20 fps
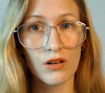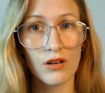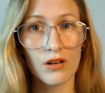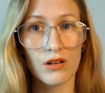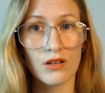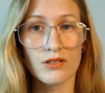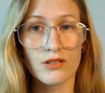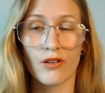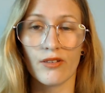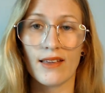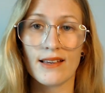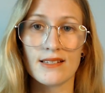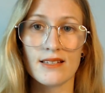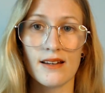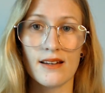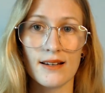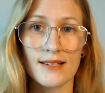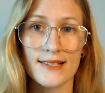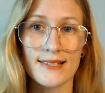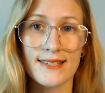So there's an
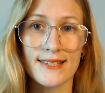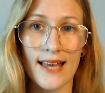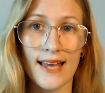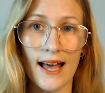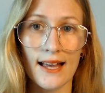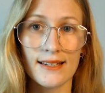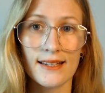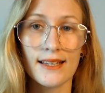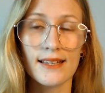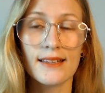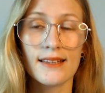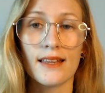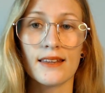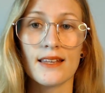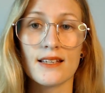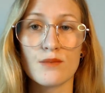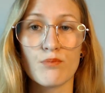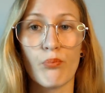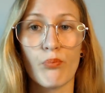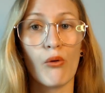understanding that this
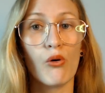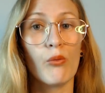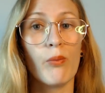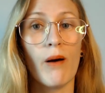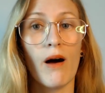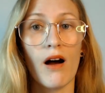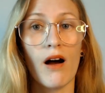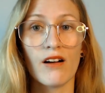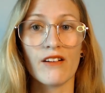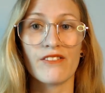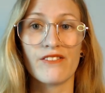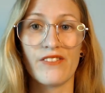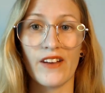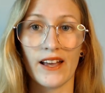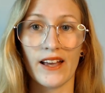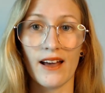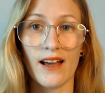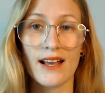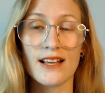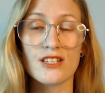ballpark
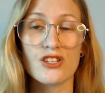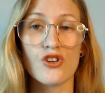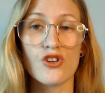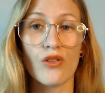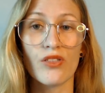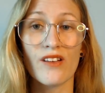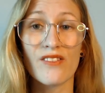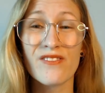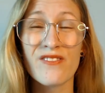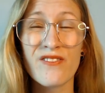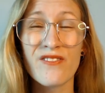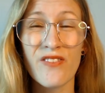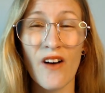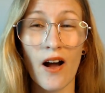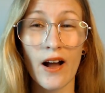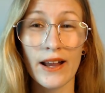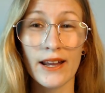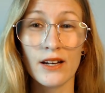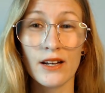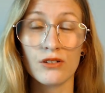figure is not the
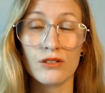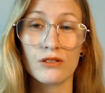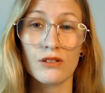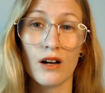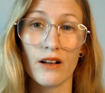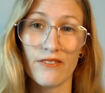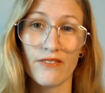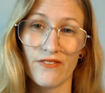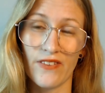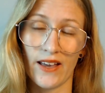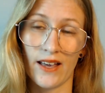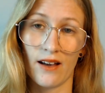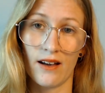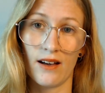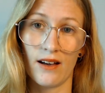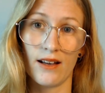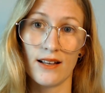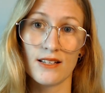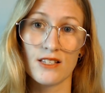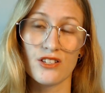final figure.
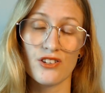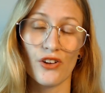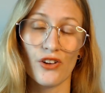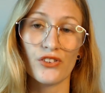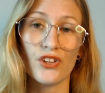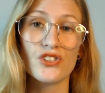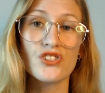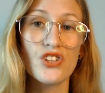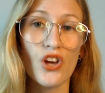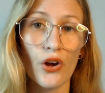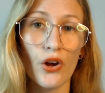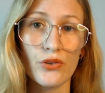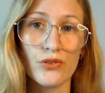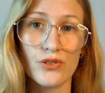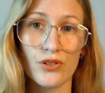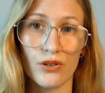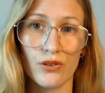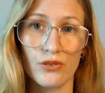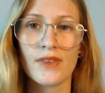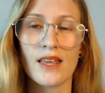It's not the
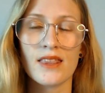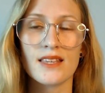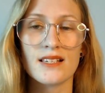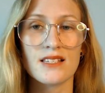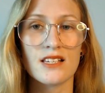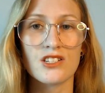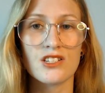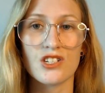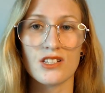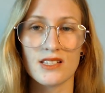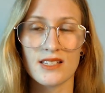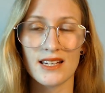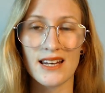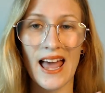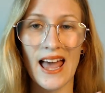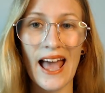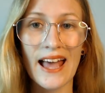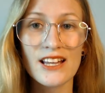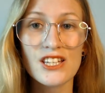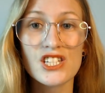total. This is just an
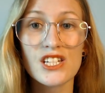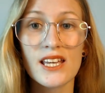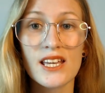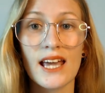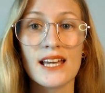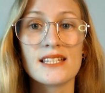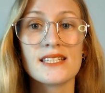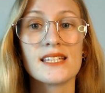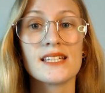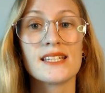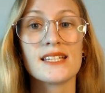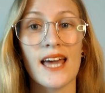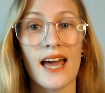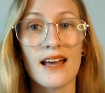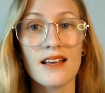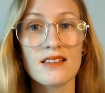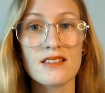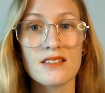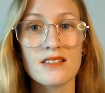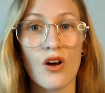educated
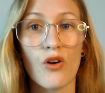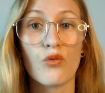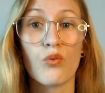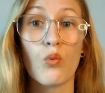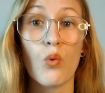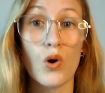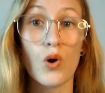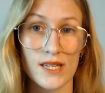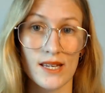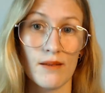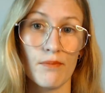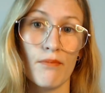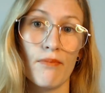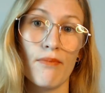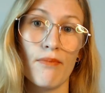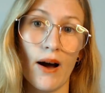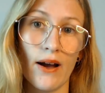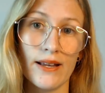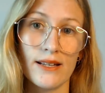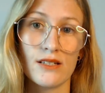guess of what it
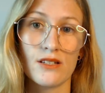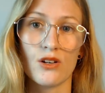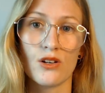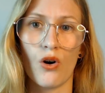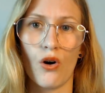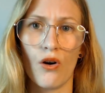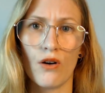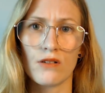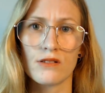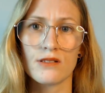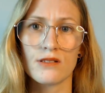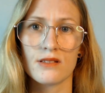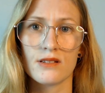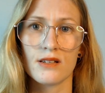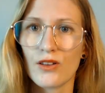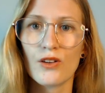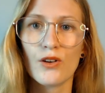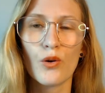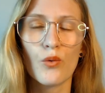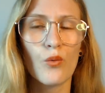might cost.
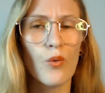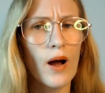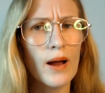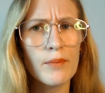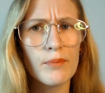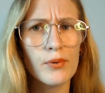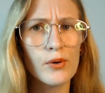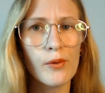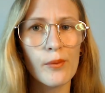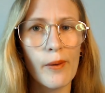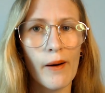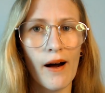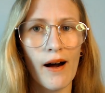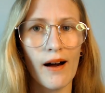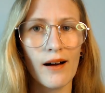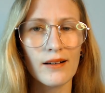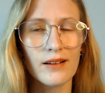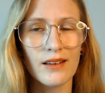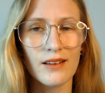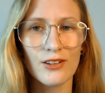Why
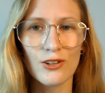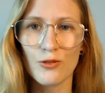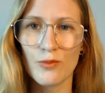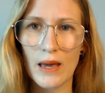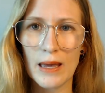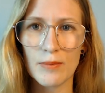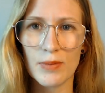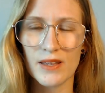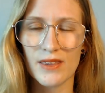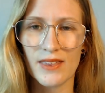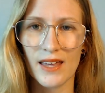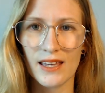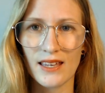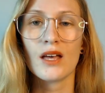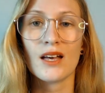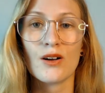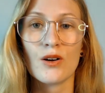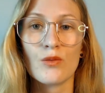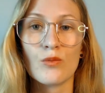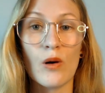ballpark, you may be
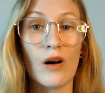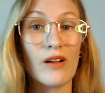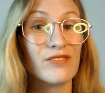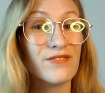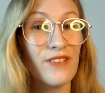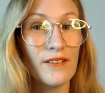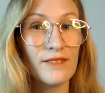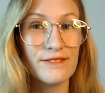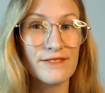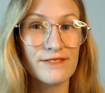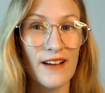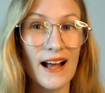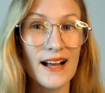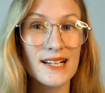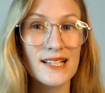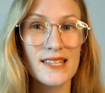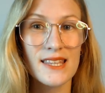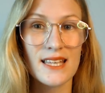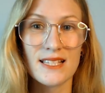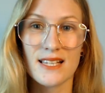thinking? Well, fun fact,
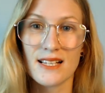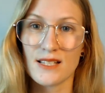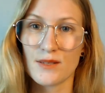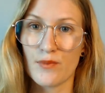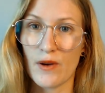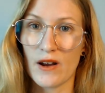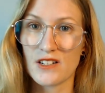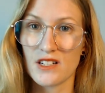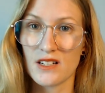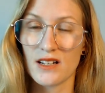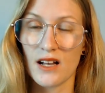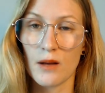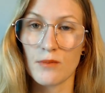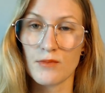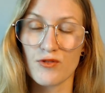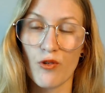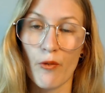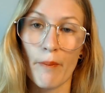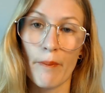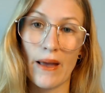this expression comes
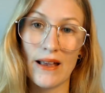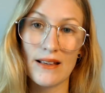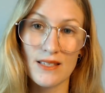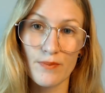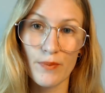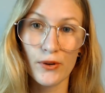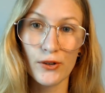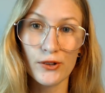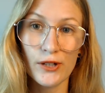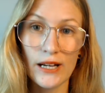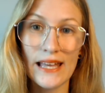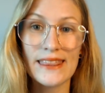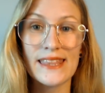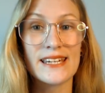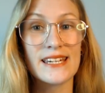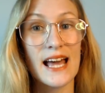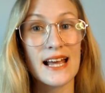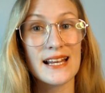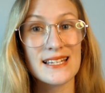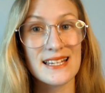from baseball in the
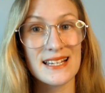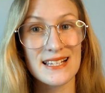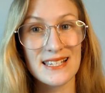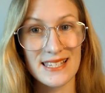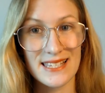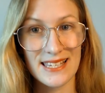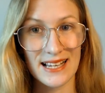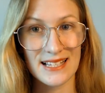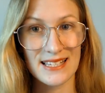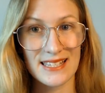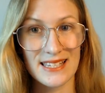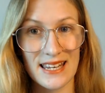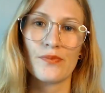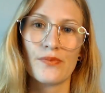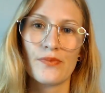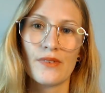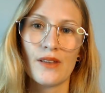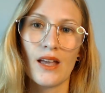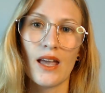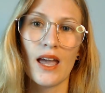1960s.
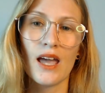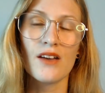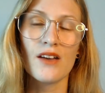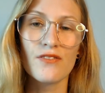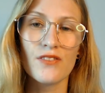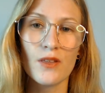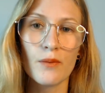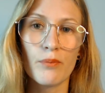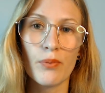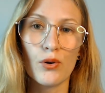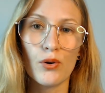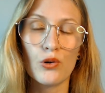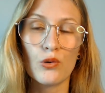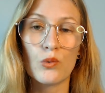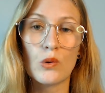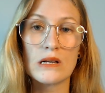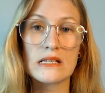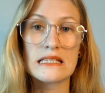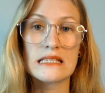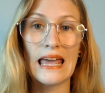If the ball
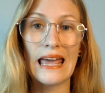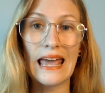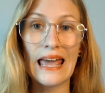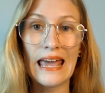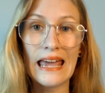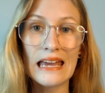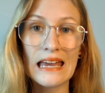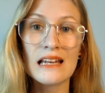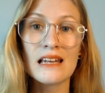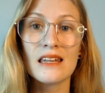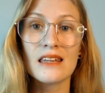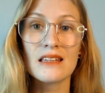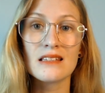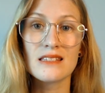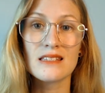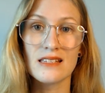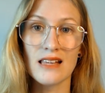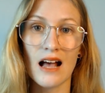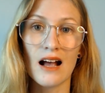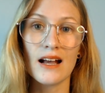was
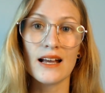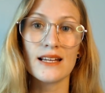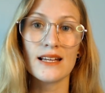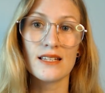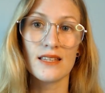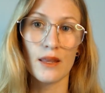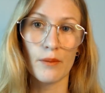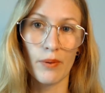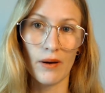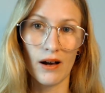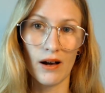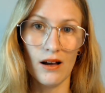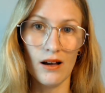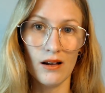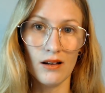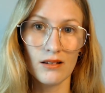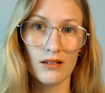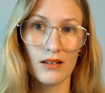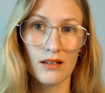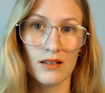inside the
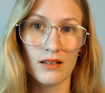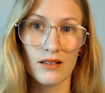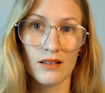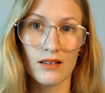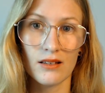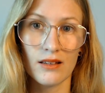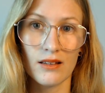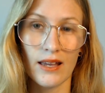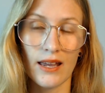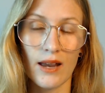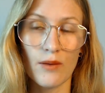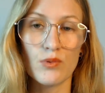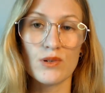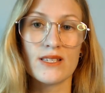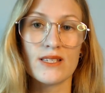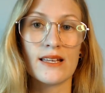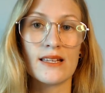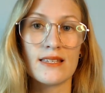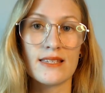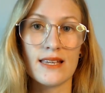park, it was
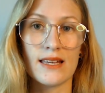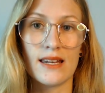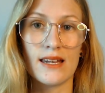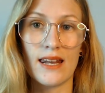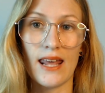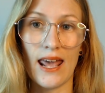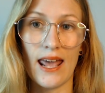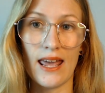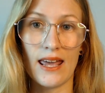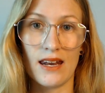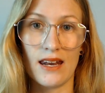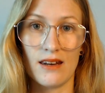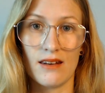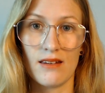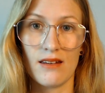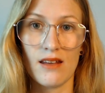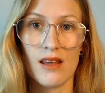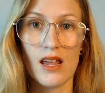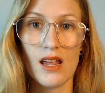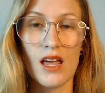considered in.
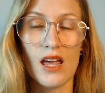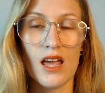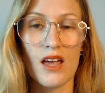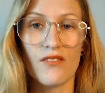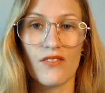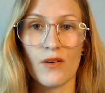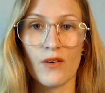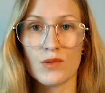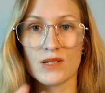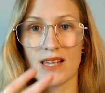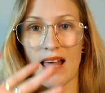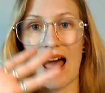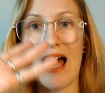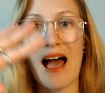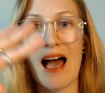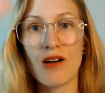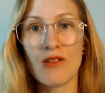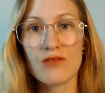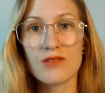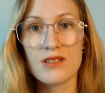If it was
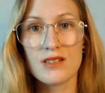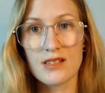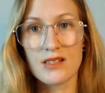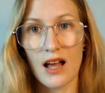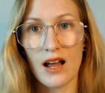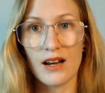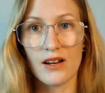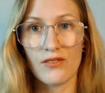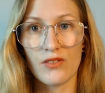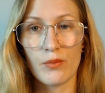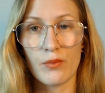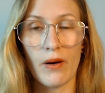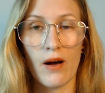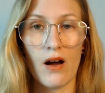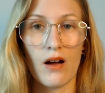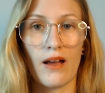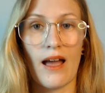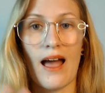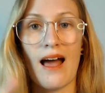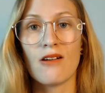outside of the
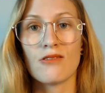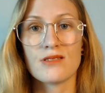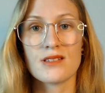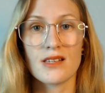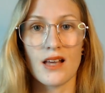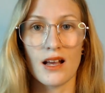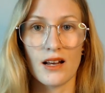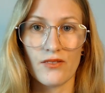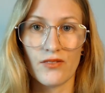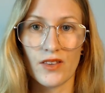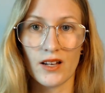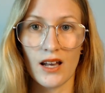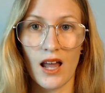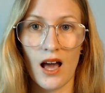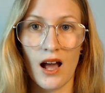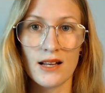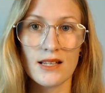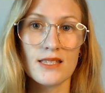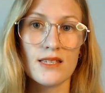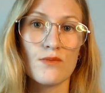park, outside of the
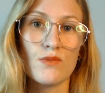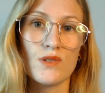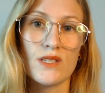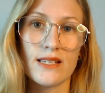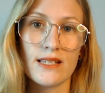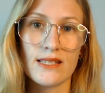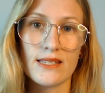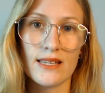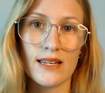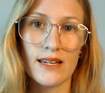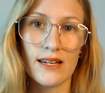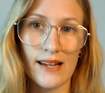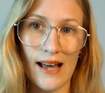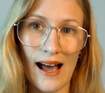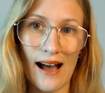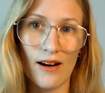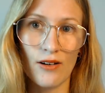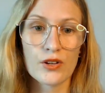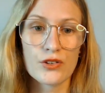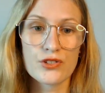lines, it was considered out.